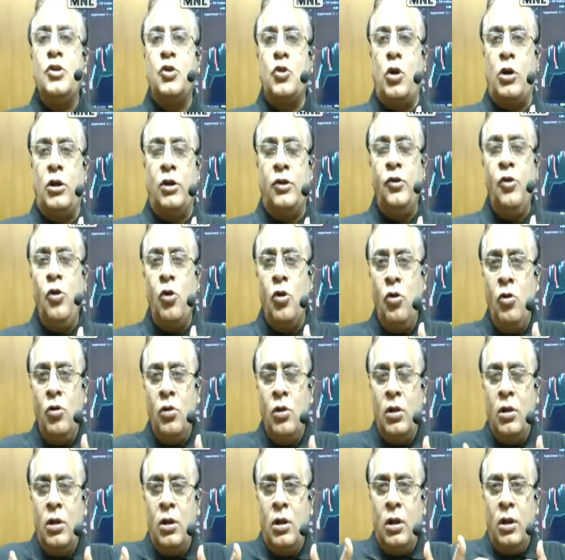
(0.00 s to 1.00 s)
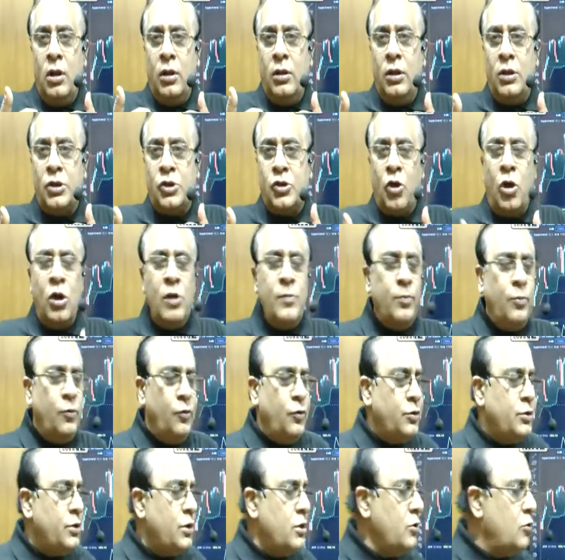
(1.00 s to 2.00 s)
short. So the short
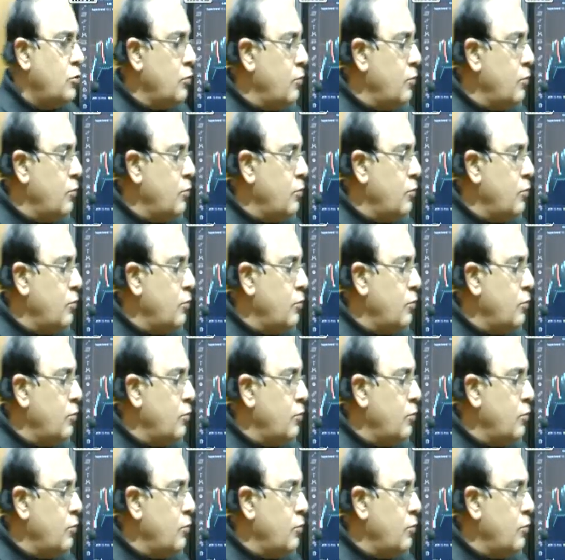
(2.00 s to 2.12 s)
position